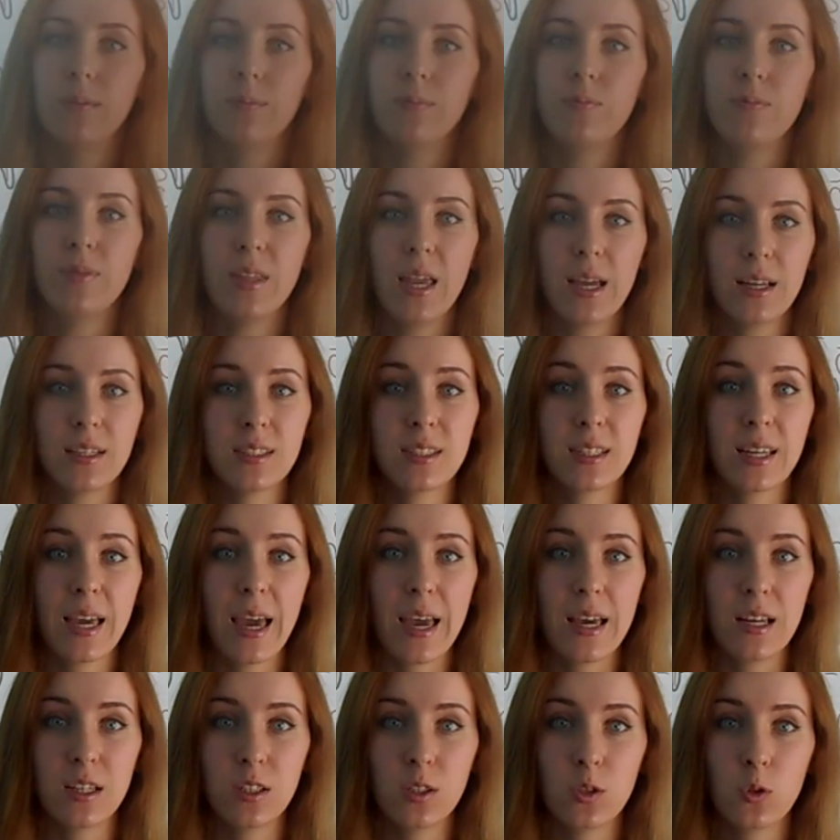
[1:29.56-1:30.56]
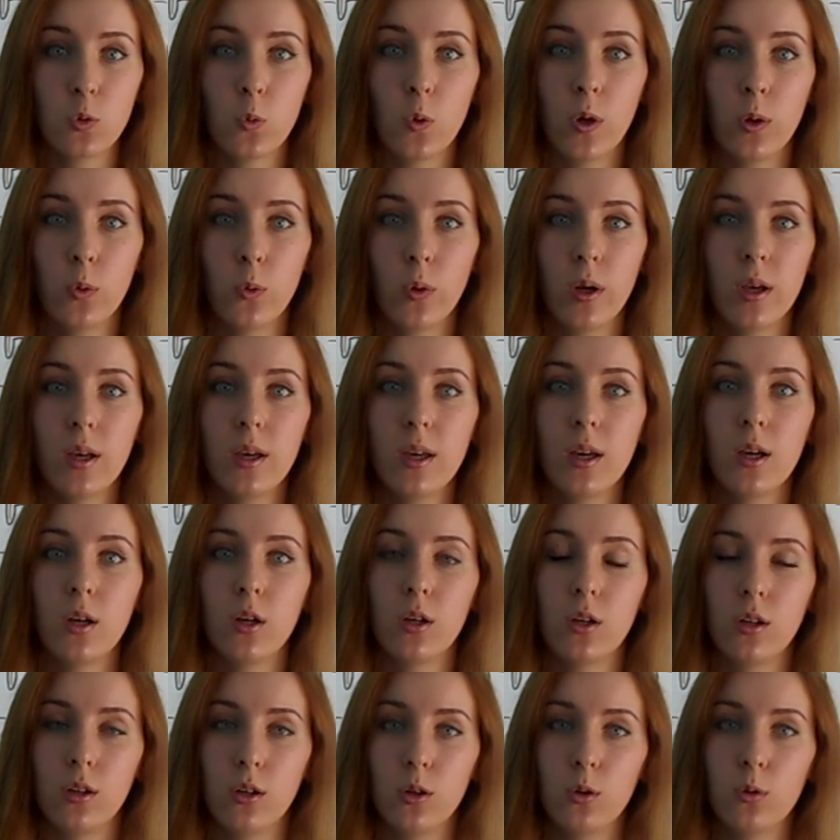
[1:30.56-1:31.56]
Next case when we
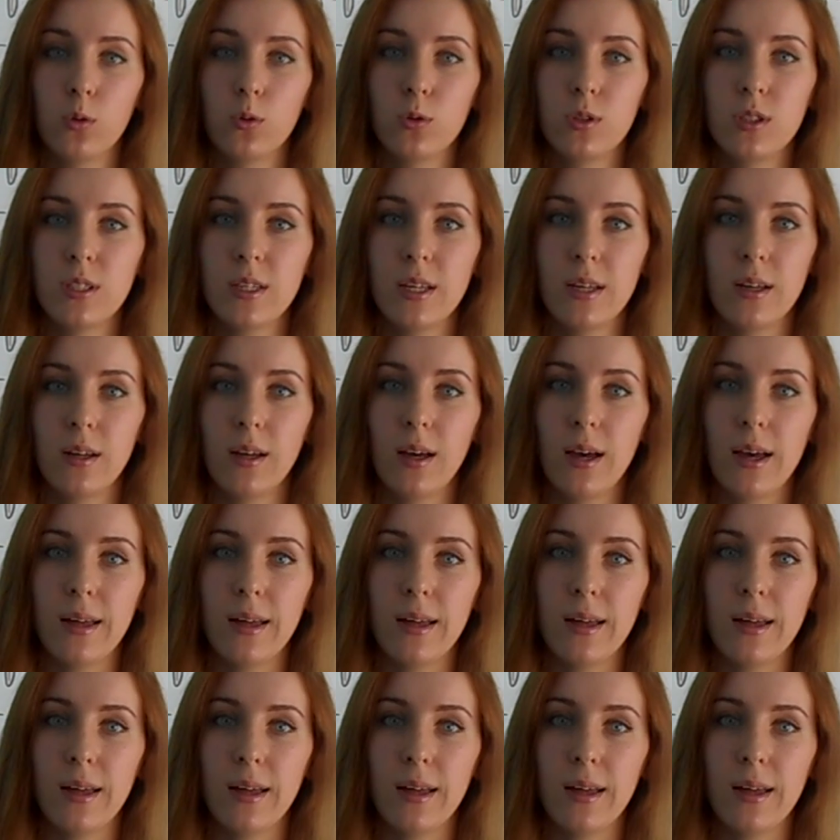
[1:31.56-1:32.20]
use